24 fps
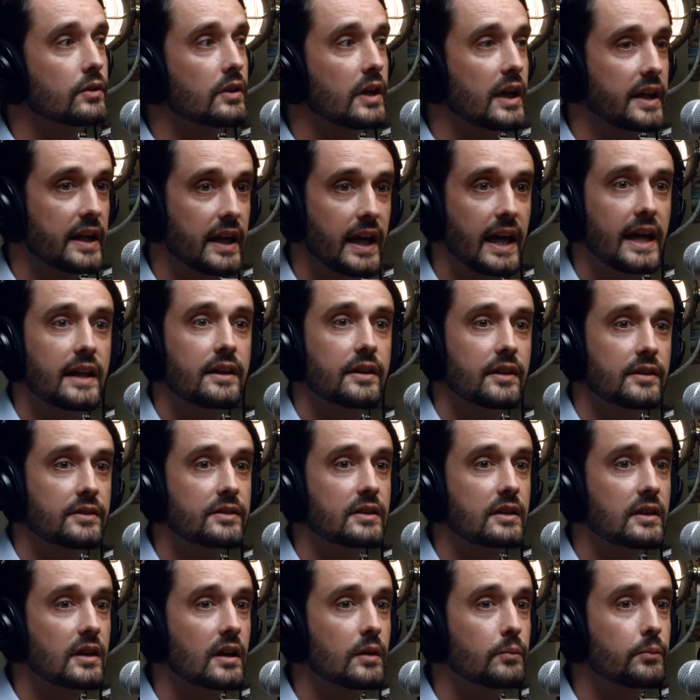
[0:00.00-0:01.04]
at a
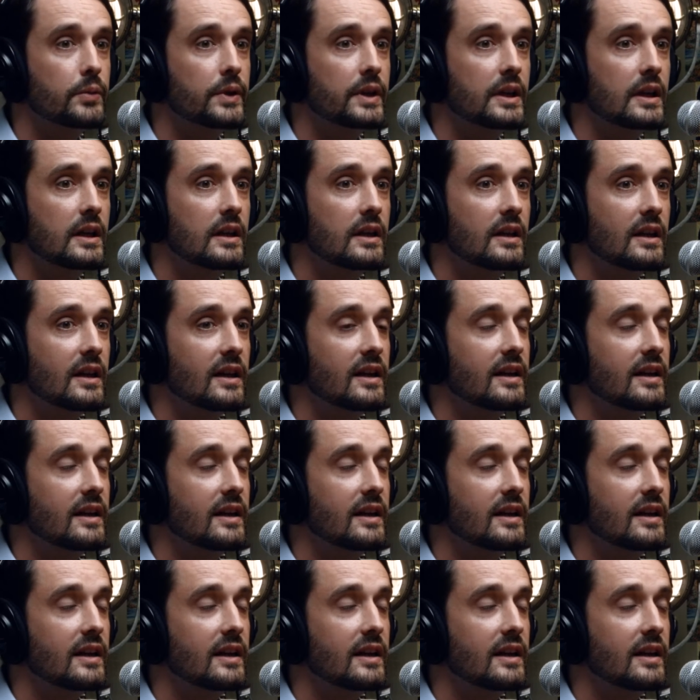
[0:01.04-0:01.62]
headhunting company